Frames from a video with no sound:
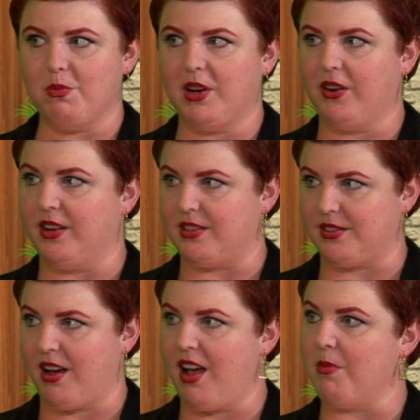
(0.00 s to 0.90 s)
periods of
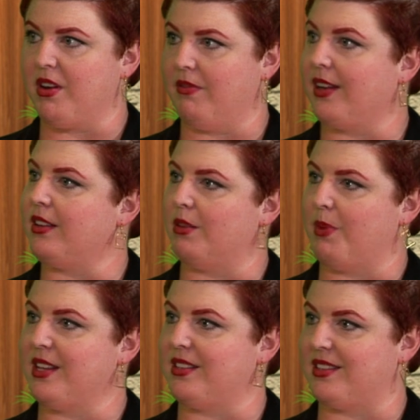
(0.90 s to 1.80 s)
time on a regular
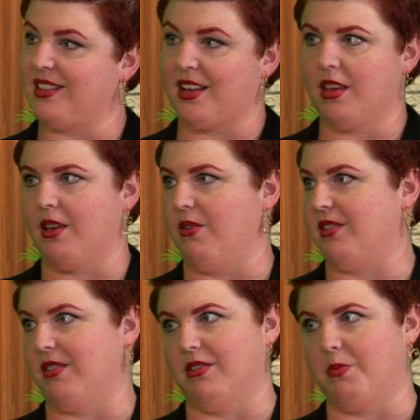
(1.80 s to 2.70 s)
basis teching out
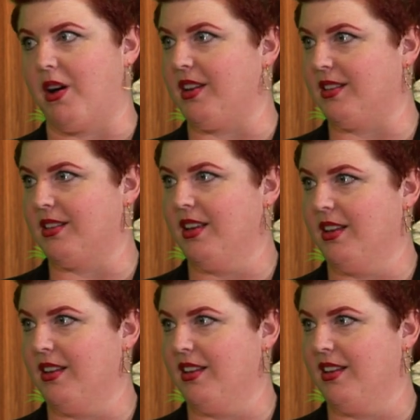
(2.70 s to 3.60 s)
each other's bodies.
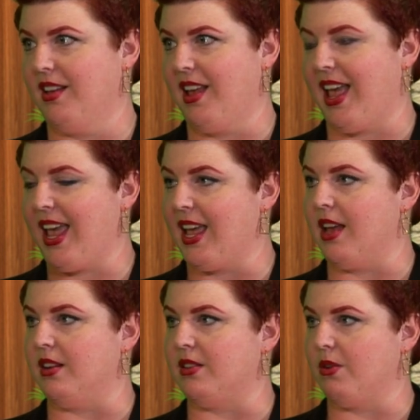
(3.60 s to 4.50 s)

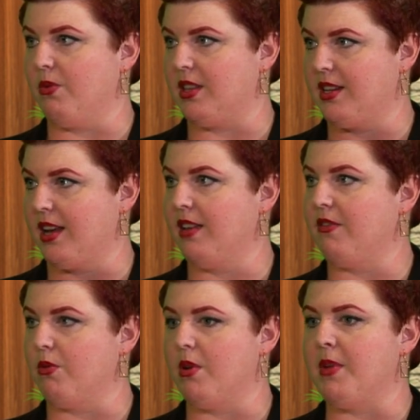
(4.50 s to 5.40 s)
And with the teching
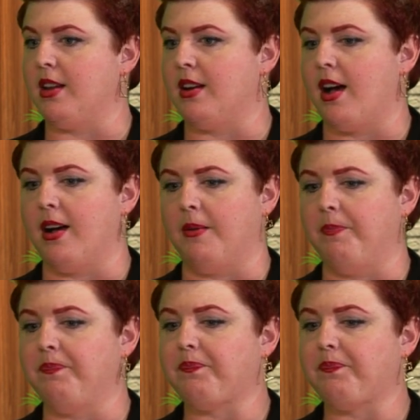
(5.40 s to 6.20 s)
for women, um,